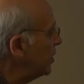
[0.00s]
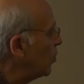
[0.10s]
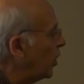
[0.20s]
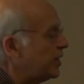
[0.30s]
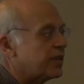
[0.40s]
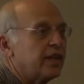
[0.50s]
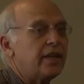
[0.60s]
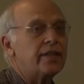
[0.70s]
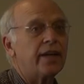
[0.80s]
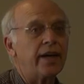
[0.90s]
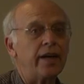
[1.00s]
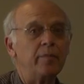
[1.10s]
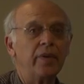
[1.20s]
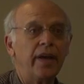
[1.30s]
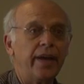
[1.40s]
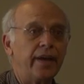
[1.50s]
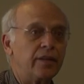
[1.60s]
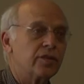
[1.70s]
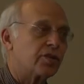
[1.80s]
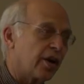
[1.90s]
didn't waste any time
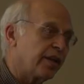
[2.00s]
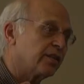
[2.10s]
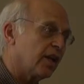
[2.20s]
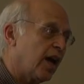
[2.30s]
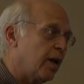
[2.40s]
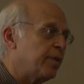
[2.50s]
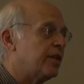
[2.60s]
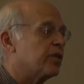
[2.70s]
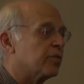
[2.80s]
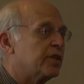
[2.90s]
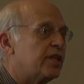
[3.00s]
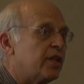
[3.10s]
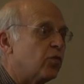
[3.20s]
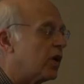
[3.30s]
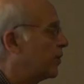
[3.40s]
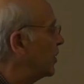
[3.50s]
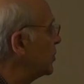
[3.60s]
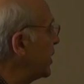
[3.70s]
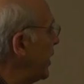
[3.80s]
in starting to lobby to receive one of those